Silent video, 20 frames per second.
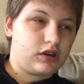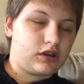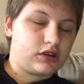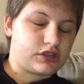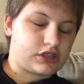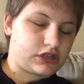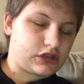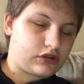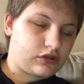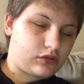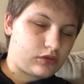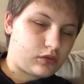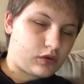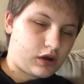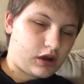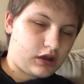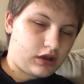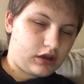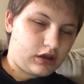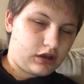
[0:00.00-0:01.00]

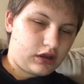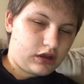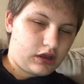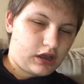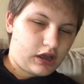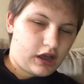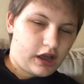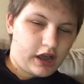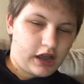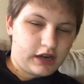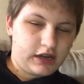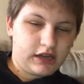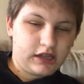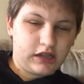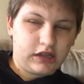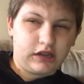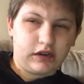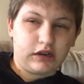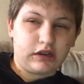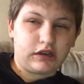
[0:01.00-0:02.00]
So, I
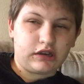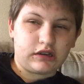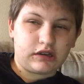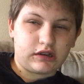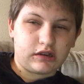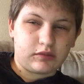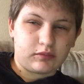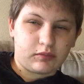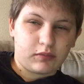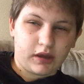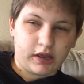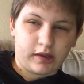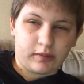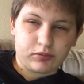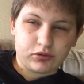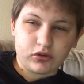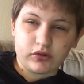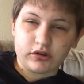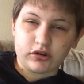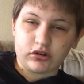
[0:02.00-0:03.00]
need my
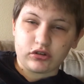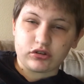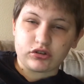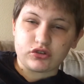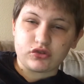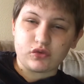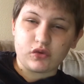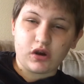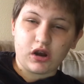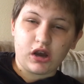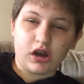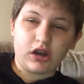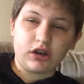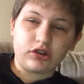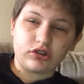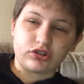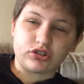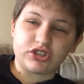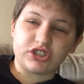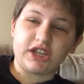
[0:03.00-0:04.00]
employer to
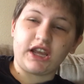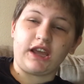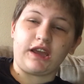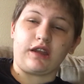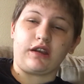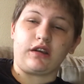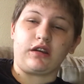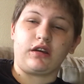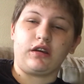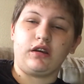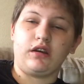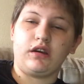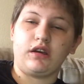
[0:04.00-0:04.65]
understand